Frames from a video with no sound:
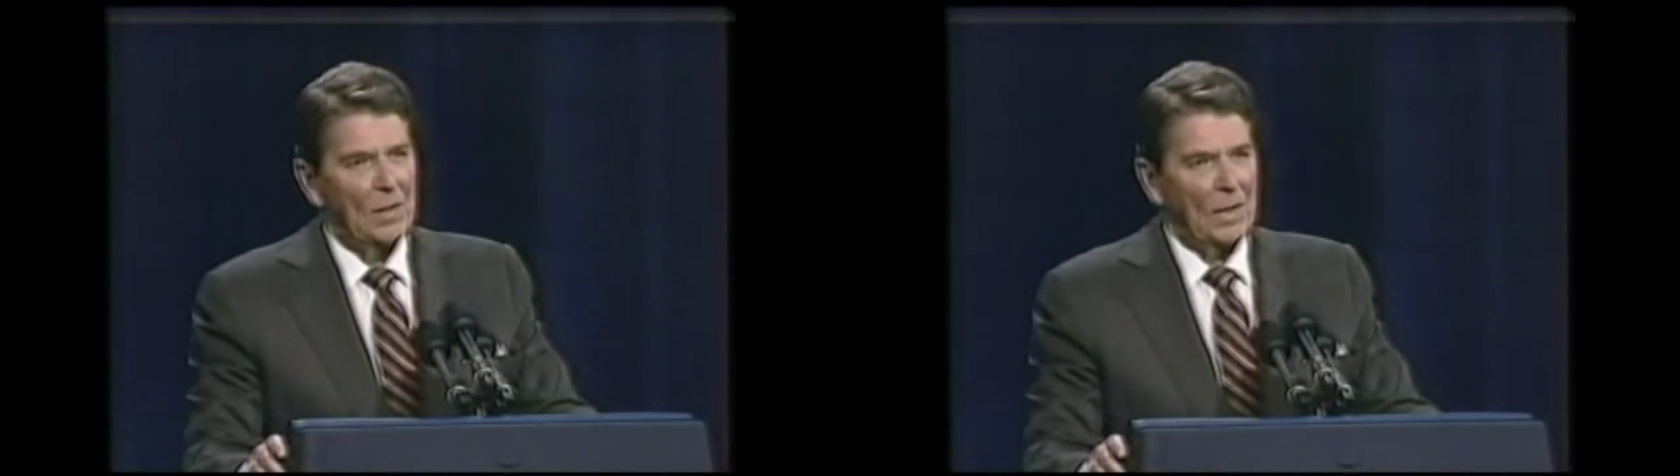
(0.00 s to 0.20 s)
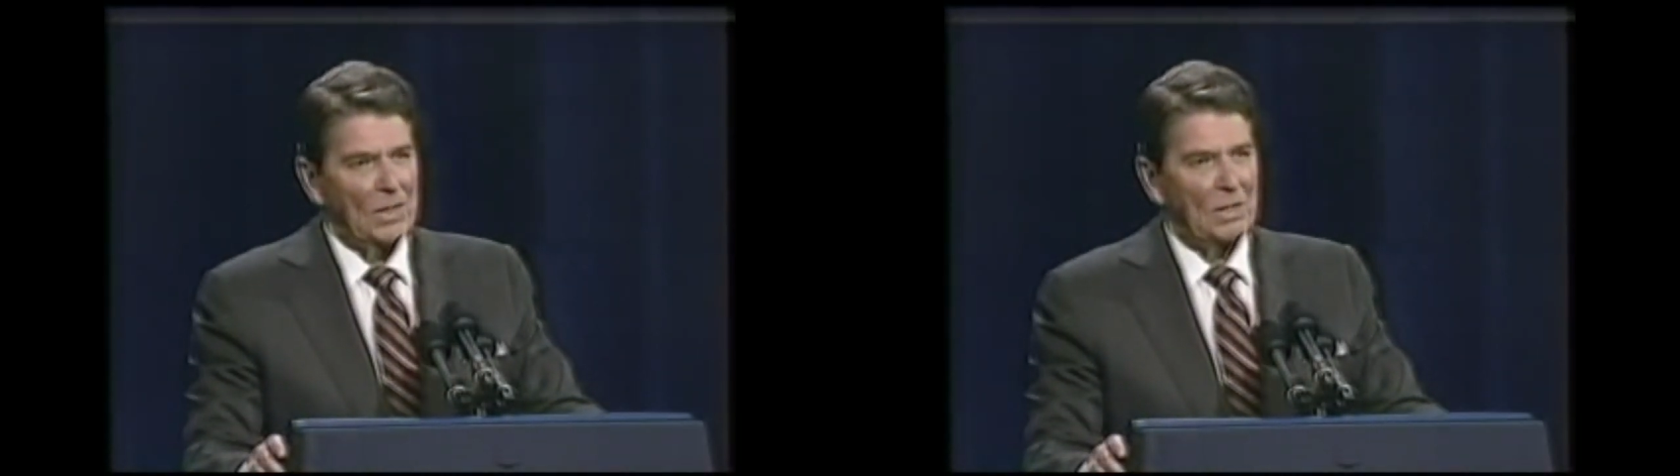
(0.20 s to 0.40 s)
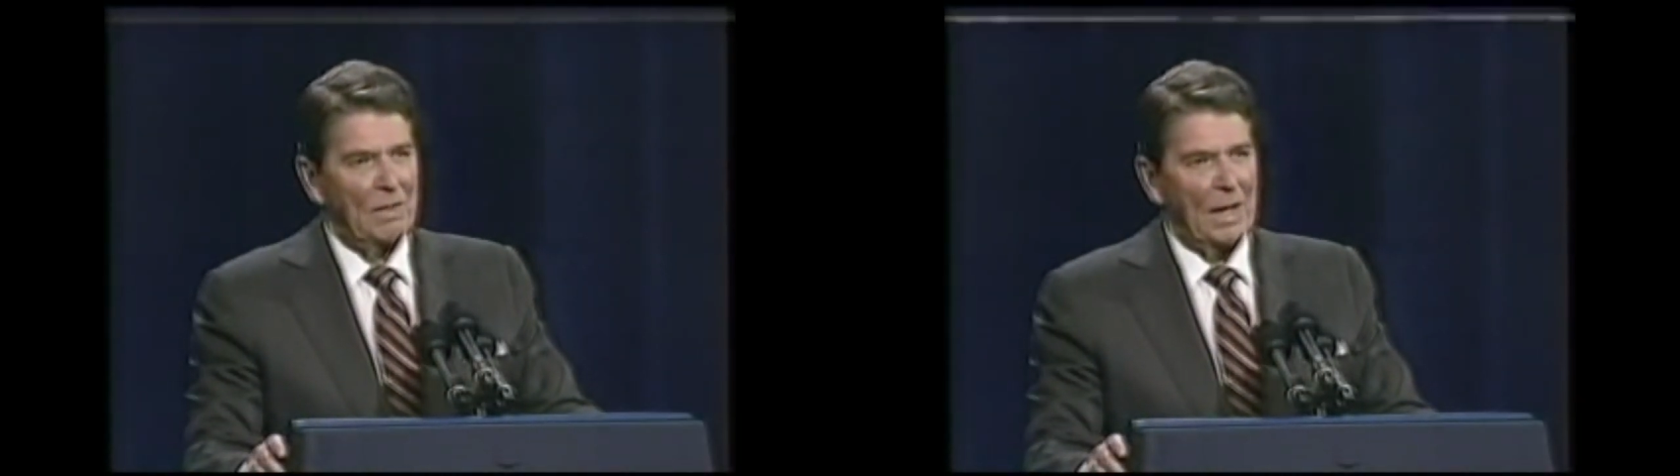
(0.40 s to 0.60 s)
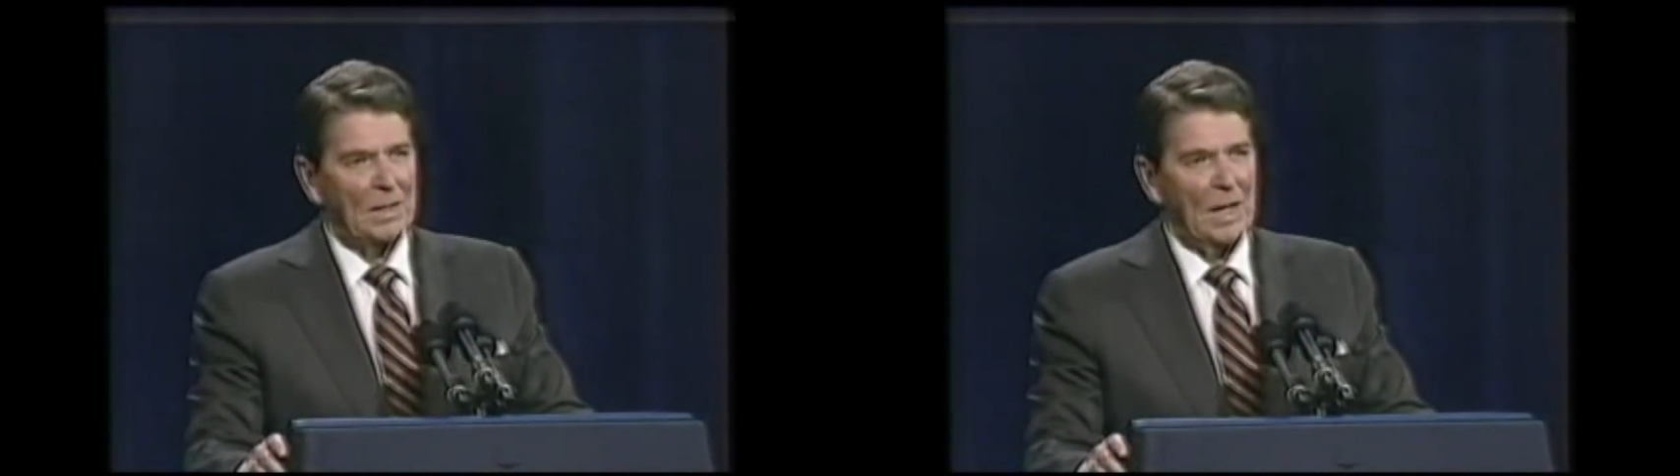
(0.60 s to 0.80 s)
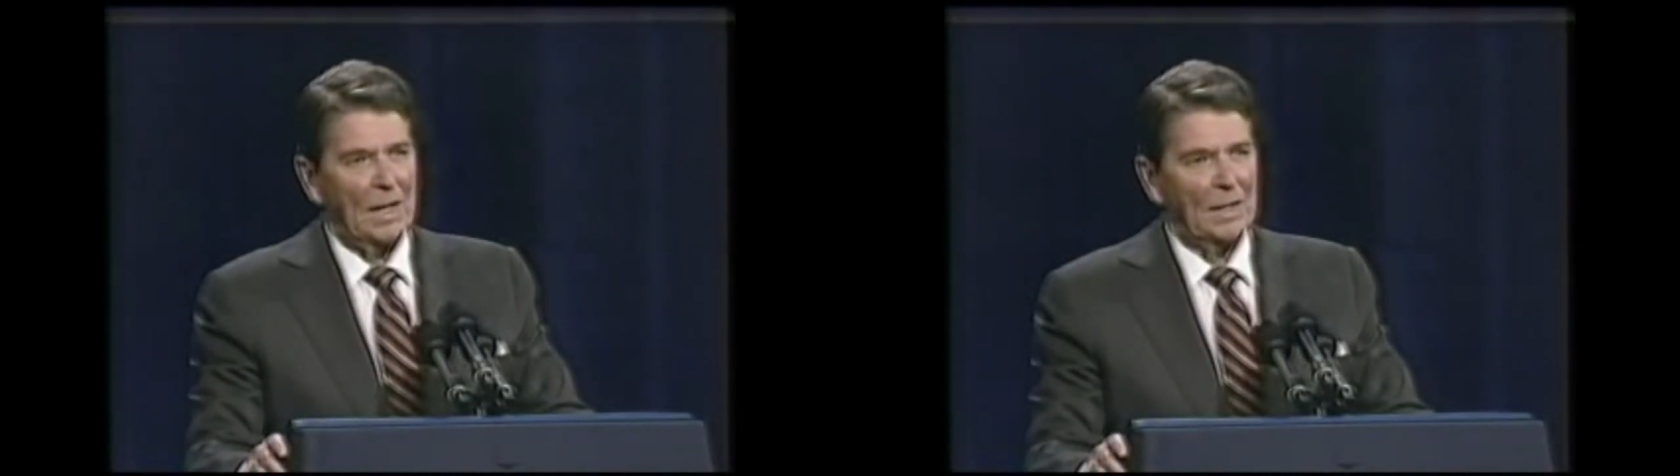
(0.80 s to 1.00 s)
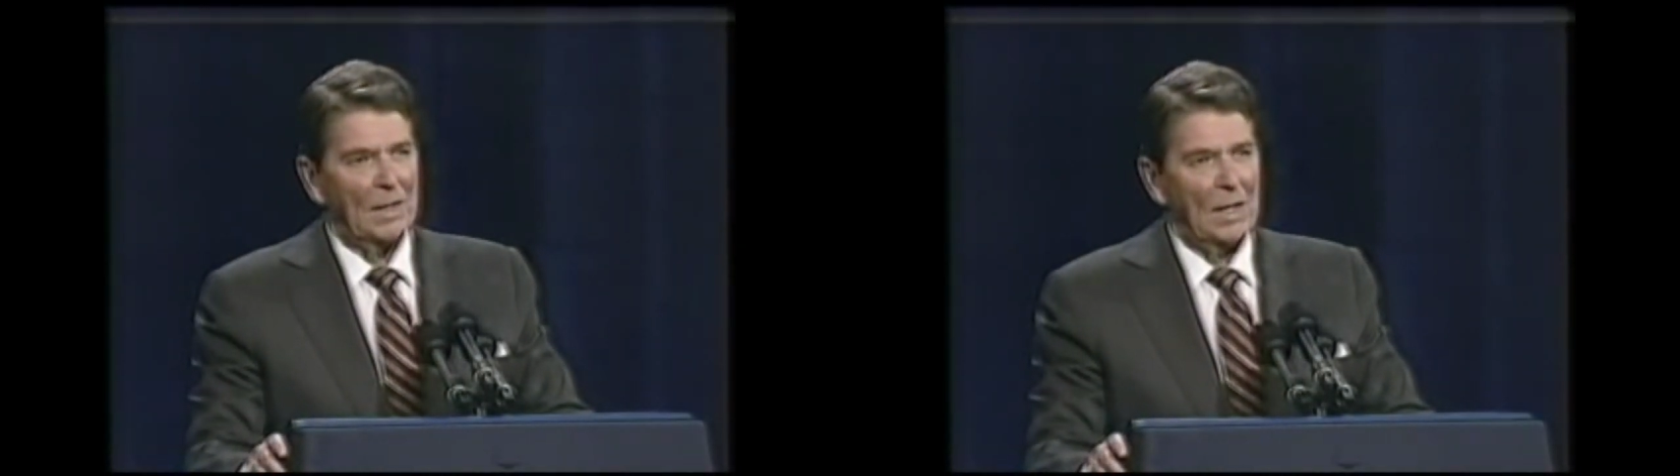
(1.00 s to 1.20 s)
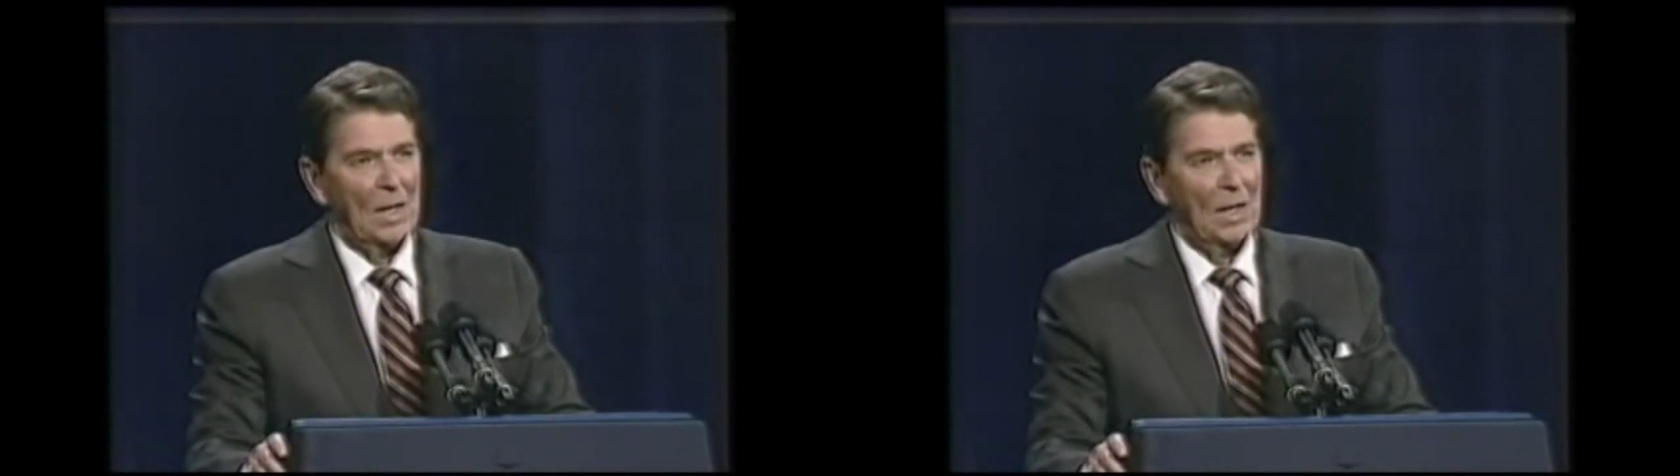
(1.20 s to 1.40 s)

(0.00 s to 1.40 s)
things of that kind.